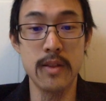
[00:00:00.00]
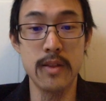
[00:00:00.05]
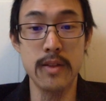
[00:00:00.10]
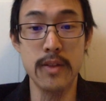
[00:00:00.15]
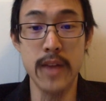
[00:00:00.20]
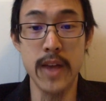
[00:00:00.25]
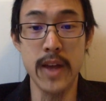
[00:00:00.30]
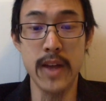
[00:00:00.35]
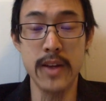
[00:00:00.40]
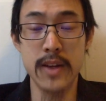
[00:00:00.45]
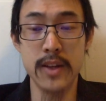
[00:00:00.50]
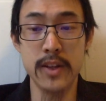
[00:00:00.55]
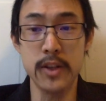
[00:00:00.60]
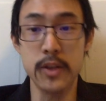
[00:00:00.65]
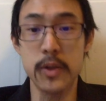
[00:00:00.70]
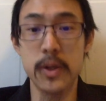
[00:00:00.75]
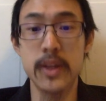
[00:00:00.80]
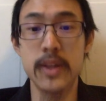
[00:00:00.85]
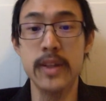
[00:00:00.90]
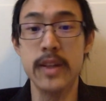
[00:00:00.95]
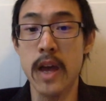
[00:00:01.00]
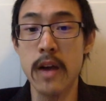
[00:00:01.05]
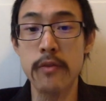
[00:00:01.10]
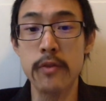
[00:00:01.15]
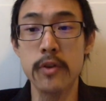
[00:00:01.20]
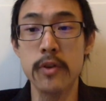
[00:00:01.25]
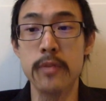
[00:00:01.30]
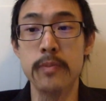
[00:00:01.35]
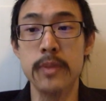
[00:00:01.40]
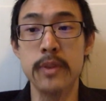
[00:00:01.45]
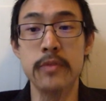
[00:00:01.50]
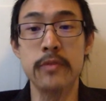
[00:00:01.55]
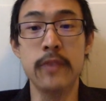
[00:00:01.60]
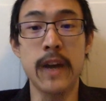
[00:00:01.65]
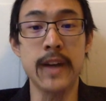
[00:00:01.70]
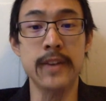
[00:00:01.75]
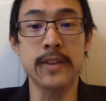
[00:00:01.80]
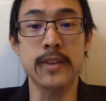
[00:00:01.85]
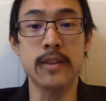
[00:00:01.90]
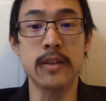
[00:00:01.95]
Then you can never be
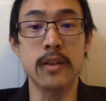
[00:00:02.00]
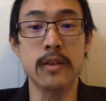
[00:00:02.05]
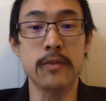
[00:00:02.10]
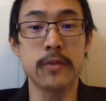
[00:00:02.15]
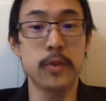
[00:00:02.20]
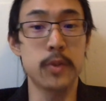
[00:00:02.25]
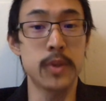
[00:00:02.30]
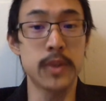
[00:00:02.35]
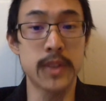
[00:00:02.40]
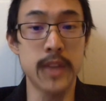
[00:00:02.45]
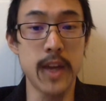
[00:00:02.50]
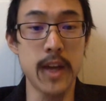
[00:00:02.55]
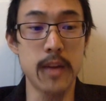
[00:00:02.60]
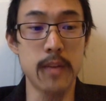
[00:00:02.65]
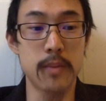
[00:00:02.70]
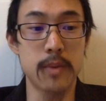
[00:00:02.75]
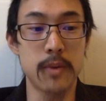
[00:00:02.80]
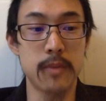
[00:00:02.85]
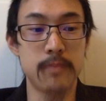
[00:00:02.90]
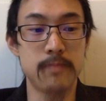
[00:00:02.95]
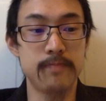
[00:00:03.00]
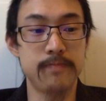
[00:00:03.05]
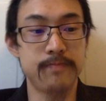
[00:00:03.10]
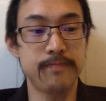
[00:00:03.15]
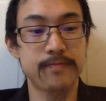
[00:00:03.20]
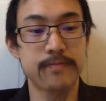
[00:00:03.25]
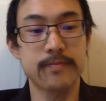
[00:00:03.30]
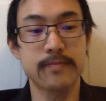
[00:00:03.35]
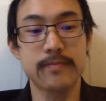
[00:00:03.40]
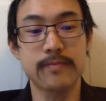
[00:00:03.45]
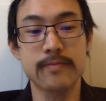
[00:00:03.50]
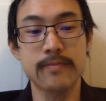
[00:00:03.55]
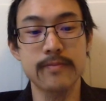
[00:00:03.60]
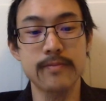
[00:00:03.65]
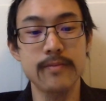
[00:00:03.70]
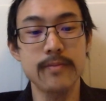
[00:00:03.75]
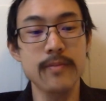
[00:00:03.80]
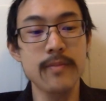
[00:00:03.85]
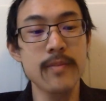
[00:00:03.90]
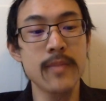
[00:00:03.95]
fast enough to escape.
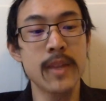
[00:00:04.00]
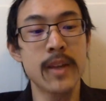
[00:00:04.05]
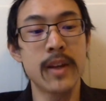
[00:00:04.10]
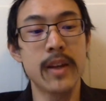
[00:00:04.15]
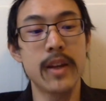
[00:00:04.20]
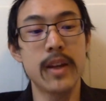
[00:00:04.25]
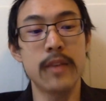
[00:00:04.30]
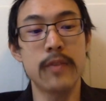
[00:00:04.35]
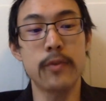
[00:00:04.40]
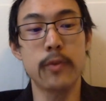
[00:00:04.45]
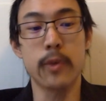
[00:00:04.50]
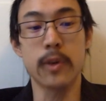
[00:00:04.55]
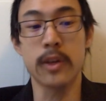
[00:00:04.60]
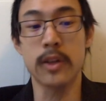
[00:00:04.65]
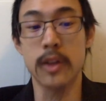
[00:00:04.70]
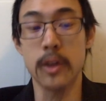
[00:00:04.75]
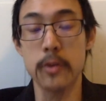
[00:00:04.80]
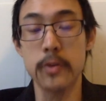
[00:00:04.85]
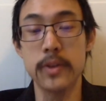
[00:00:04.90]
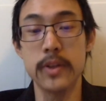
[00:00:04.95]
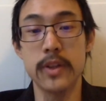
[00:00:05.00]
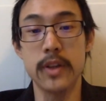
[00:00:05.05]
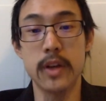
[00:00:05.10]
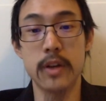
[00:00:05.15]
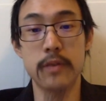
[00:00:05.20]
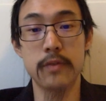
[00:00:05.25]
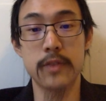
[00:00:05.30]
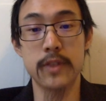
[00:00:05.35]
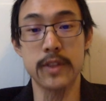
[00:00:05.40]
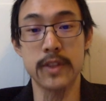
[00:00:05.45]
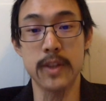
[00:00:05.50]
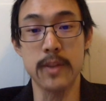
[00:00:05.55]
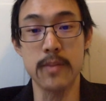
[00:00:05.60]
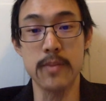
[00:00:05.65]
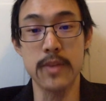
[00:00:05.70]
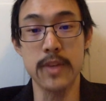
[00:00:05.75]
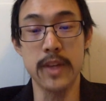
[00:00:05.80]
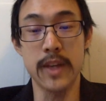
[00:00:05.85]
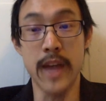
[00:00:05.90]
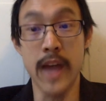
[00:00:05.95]
If you're close enough to
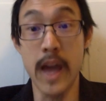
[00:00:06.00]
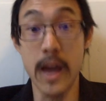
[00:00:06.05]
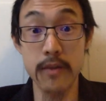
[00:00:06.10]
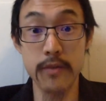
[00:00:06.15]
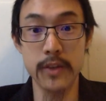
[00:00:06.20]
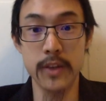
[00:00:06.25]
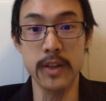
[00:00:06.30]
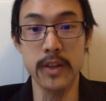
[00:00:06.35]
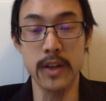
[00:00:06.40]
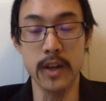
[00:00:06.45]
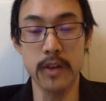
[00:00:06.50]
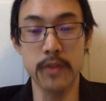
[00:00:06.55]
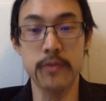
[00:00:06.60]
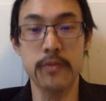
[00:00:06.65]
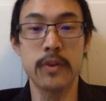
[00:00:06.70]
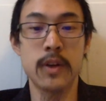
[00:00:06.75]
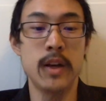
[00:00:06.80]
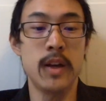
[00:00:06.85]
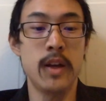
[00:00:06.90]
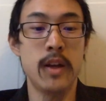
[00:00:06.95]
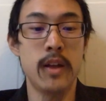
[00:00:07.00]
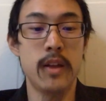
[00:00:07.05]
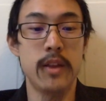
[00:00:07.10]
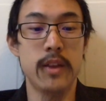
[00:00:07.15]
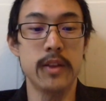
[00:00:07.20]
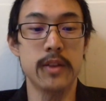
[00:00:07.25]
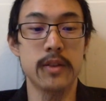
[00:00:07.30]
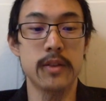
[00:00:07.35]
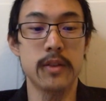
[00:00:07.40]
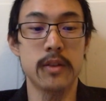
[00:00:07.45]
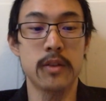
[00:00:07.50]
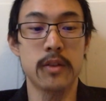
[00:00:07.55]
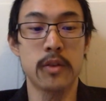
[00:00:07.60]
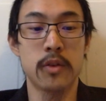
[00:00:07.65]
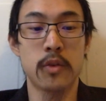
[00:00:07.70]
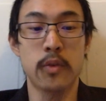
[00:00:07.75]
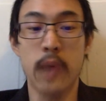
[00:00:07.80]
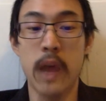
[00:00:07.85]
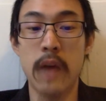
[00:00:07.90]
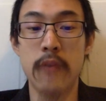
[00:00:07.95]
something heavy enough, the
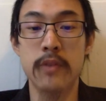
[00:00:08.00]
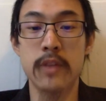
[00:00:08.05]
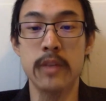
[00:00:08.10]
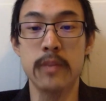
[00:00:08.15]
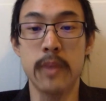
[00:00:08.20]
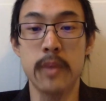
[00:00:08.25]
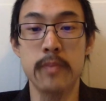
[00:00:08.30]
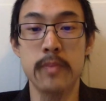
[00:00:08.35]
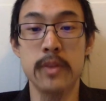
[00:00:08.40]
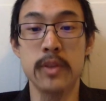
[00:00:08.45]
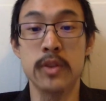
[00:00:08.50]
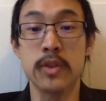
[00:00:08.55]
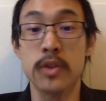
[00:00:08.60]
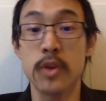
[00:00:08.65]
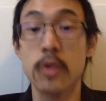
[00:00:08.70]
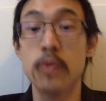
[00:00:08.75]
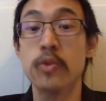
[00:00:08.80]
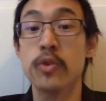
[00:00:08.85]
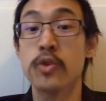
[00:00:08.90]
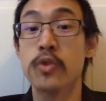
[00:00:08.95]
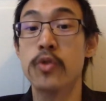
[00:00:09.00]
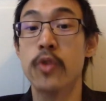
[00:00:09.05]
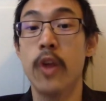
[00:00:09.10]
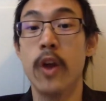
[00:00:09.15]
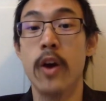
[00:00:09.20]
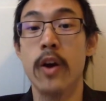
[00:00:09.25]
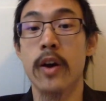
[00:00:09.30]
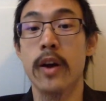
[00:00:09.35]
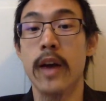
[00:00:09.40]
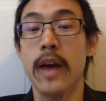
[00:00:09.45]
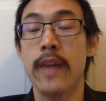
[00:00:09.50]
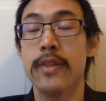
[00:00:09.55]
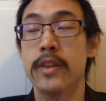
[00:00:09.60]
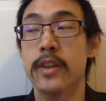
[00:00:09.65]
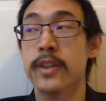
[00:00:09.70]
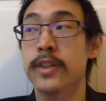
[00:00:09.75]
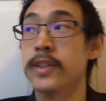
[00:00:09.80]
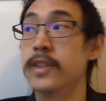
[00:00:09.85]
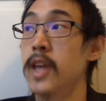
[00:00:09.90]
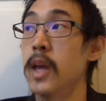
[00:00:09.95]
gravity might be so strong and
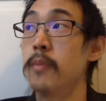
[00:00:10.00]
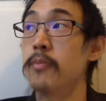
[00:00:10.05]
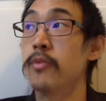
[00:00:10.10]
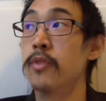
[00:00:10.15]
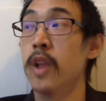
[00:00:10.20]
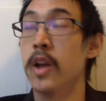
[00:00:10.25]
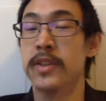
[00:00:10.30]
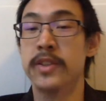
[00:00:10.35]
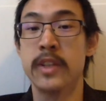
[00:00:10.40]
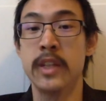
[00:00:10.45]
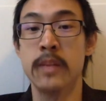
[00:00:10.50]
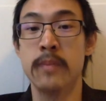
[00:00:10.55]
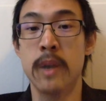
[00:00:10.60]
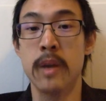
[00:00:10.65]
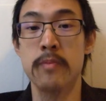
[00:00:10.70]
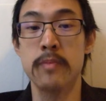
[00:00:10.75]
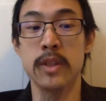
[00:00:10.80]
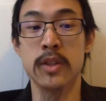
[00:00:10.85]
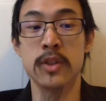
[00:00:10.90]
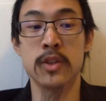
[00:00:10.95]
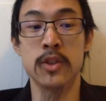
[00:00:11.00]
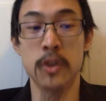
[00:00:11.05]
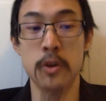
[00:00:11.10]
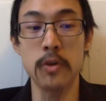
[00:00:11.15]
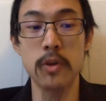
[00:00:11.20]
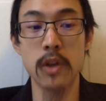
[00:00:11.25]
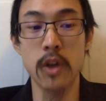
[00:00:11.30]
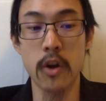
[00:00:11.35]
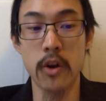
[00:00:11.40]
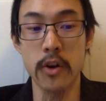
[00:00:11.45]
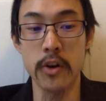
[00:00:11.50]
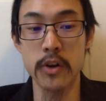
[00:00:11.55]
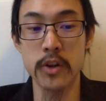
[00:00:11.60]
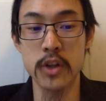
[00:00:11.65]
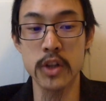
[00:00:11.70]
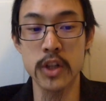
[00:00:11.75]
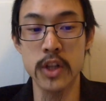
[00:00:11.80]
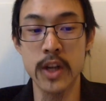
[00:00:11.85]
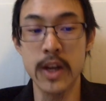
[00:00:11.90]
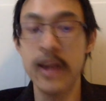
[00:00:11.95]
the escape velocity might be so
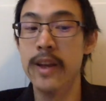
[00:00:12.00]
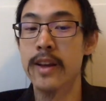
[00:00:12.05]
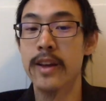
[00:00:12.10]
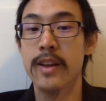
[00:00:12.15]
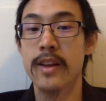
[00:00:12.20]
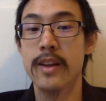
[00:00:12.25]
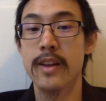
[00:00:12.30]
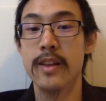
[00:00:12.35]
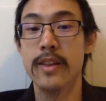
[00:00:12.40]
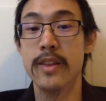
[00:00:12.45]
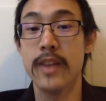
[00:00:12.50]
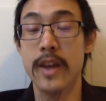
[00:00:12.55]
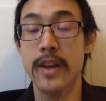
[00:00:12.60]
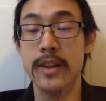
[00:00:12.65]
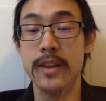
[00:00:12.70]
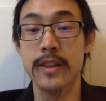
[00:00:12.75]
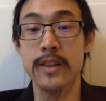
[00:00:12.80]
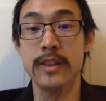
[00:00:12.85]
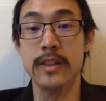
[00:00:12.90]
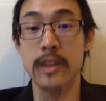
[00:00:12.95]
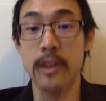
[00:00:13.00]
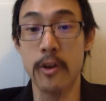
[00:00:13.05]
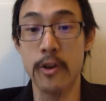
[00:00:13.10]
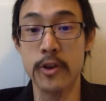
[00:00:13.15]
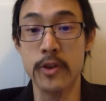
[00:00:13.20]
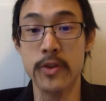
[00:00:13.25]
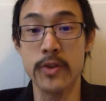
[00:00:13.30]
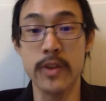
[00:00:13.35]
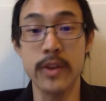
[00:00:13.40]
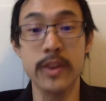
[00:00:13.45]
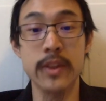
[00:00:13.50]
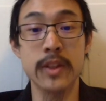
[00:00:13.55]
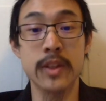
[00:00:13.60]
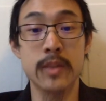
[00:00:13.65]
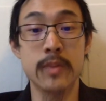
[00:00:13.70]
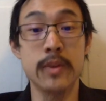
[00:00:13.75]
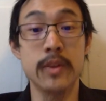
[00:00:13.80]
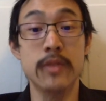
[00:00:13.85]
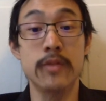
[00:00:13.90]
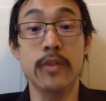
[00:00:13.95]
large that it is larger than the
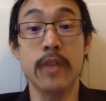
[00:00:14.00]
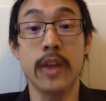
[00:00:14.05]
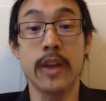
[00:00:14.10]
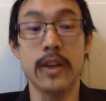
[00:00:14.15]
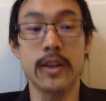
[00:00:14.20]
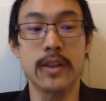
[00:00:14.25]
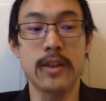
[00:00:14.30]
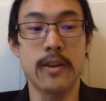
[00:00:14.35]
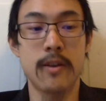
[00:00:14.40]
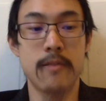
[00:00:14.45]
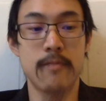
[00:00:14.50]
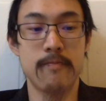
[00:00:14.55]
speed of light.